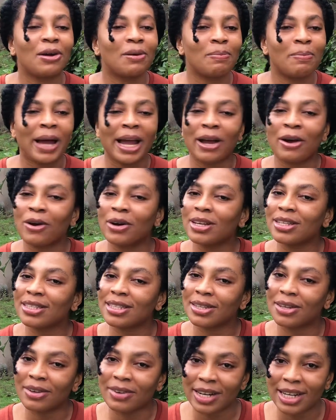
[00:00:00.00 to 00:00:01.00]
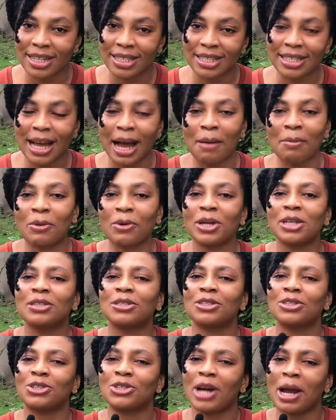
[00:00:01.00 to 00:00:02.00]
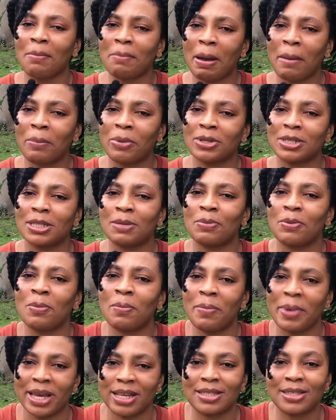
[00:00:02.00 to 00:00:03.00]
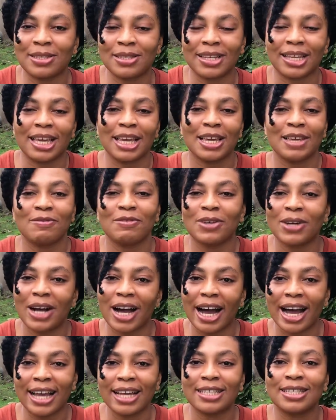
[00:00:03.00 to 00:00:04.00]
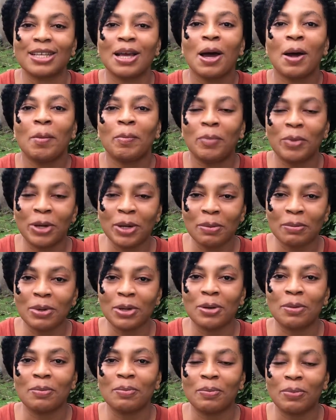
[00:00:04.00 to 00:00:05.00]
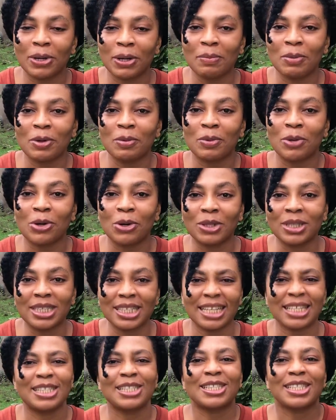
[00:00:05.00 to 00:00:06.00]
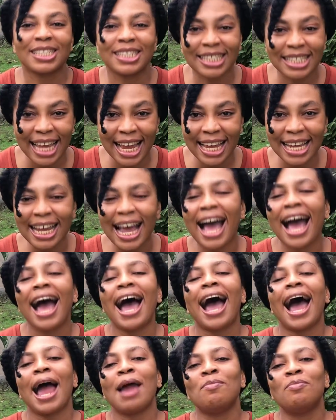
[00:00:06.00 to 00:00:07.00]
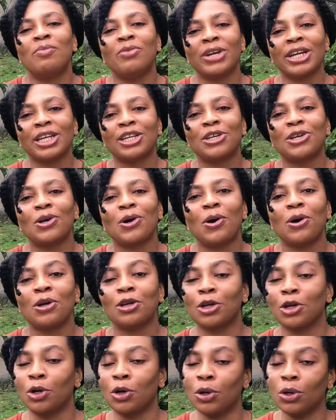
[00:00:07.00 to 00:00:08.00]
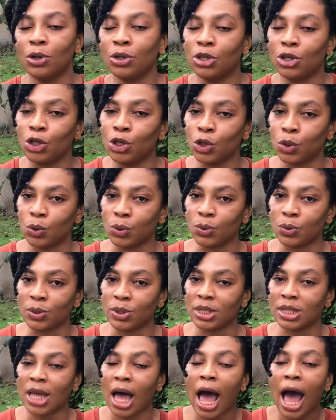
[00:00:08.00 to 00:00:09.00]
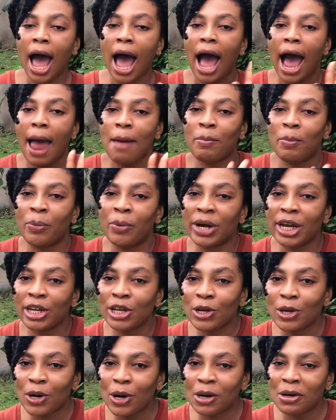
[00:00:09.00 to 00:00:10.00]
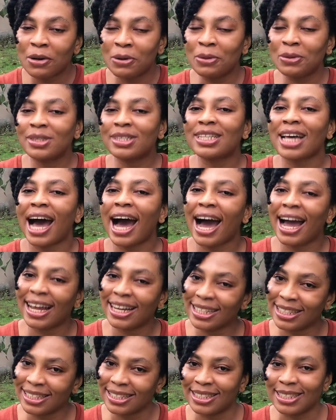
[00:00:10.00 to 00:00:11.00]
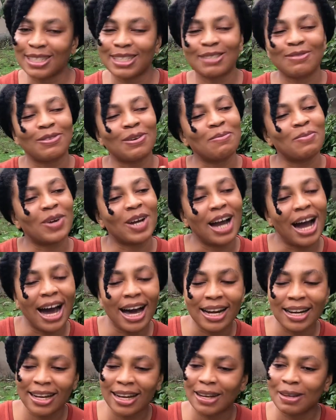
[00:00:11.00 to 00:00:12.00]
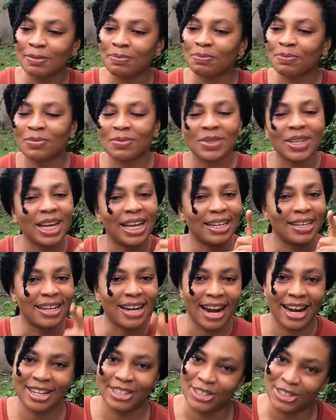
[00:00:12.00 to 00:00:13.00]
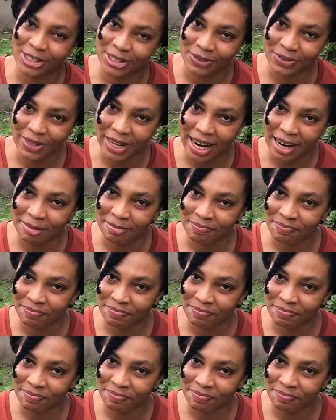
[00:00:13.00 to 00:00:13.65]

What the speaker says: by God's grace, I'm going to try my possible best to give you guys premium content. Today, I bring you all good news. I bring you all good tidings from Ghana and Nigeria.